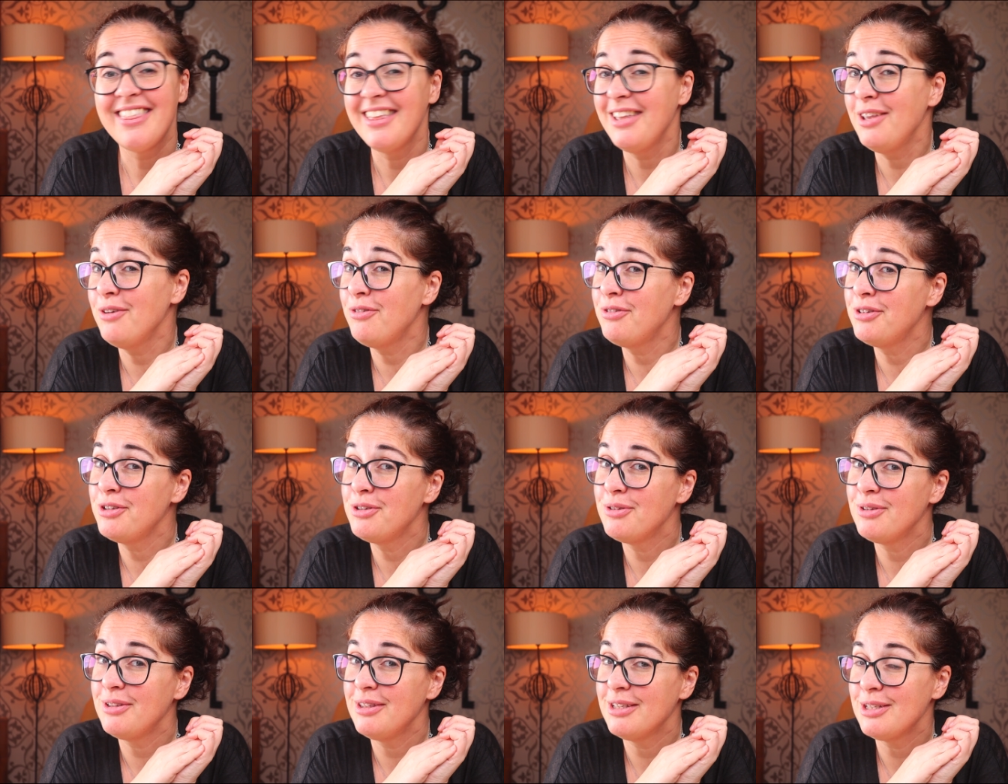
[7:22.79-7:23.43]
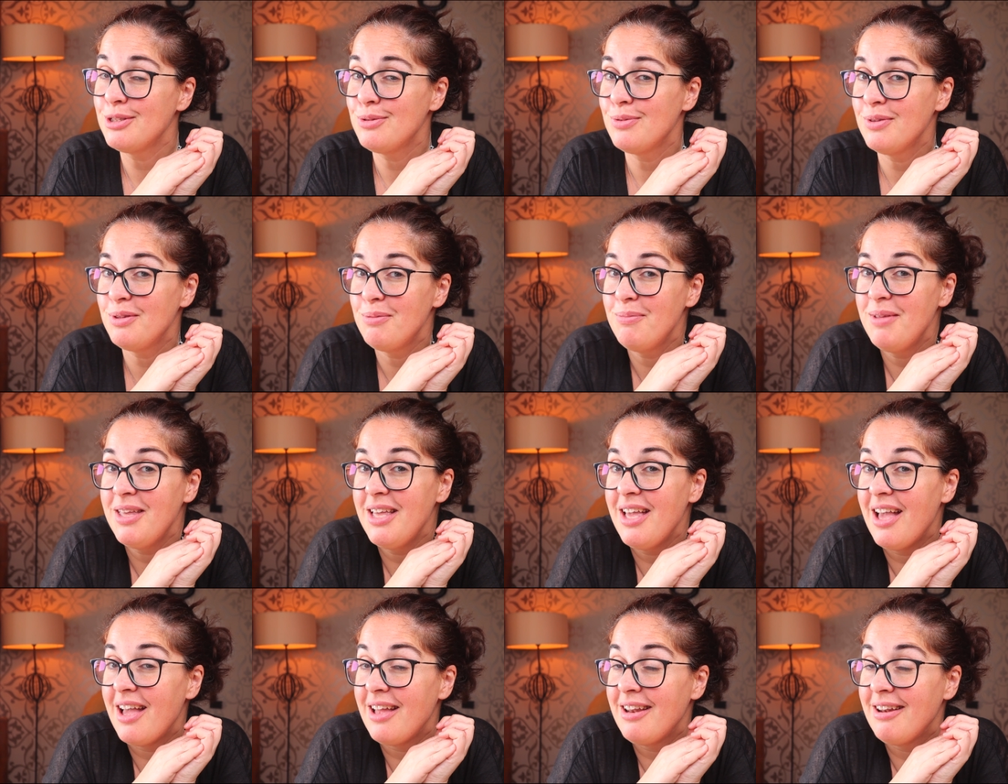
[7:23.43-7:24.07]
Thank you for doing this with
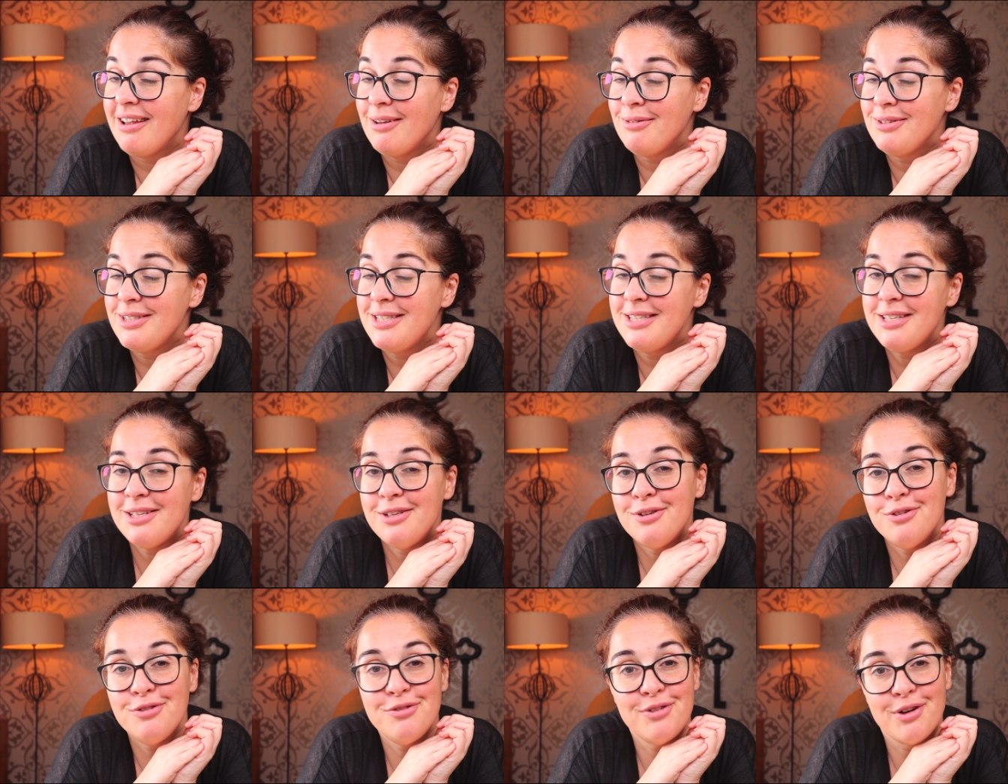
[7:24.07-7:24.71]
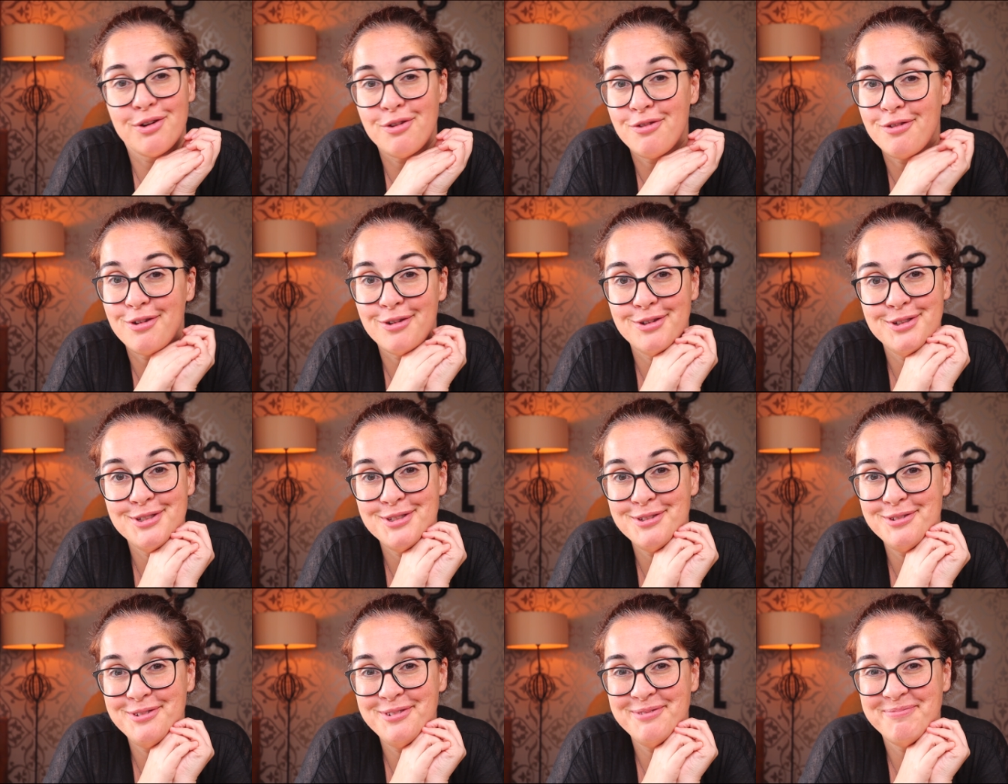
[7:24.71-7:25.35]
me, and I'll see you very,
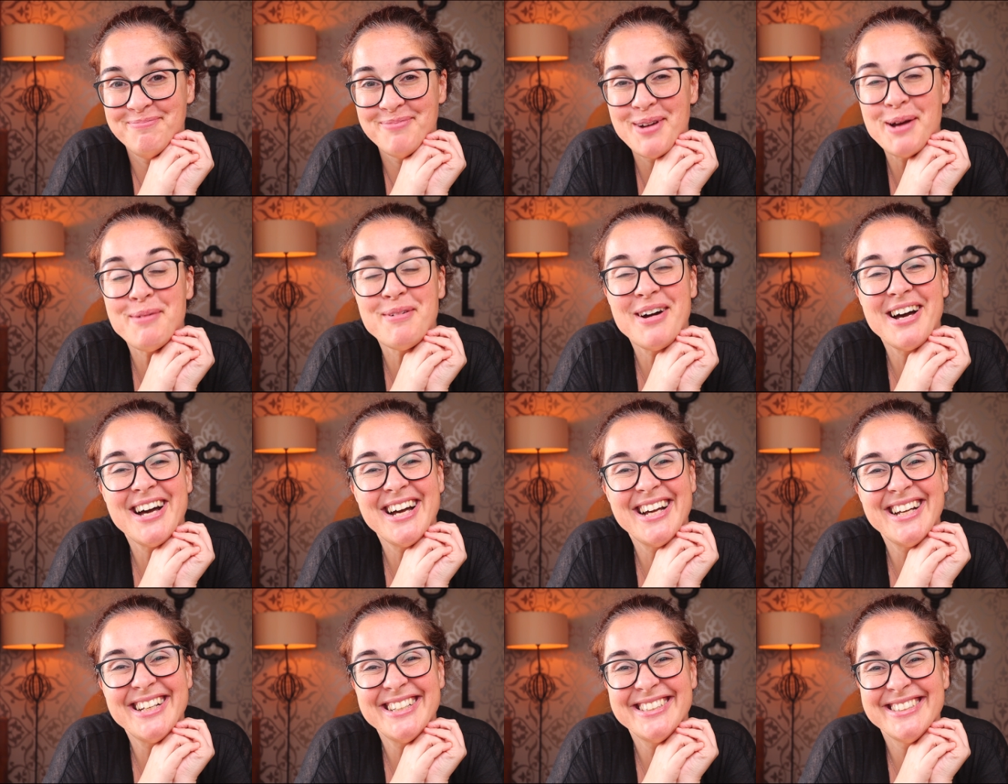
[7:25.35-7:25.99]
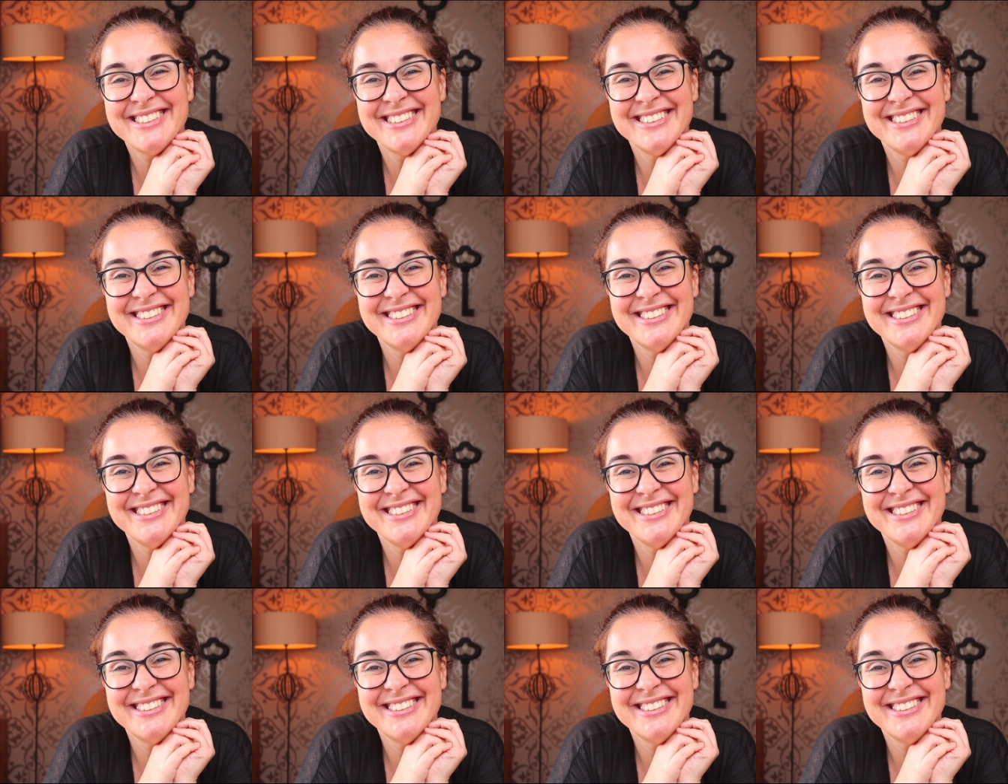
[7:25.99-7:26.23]
very soon. Bye bye.